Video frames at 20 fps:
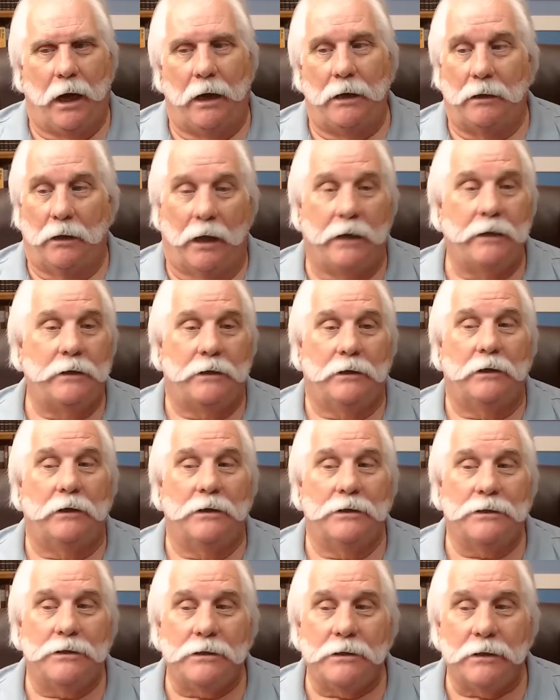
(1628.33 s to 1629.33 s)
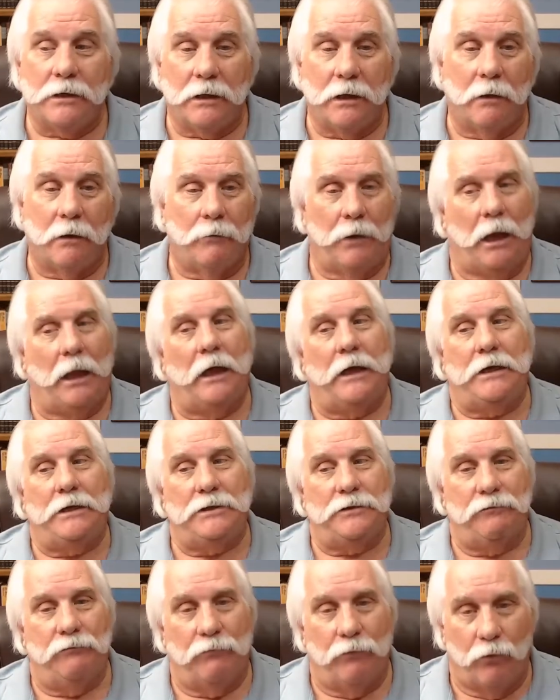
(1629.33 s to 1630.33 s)
I like to listen to him. I like
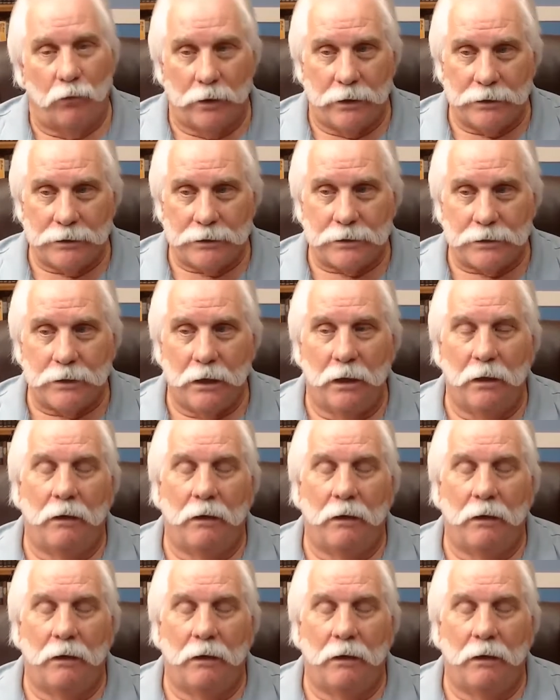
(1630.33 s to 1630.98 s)
his voice.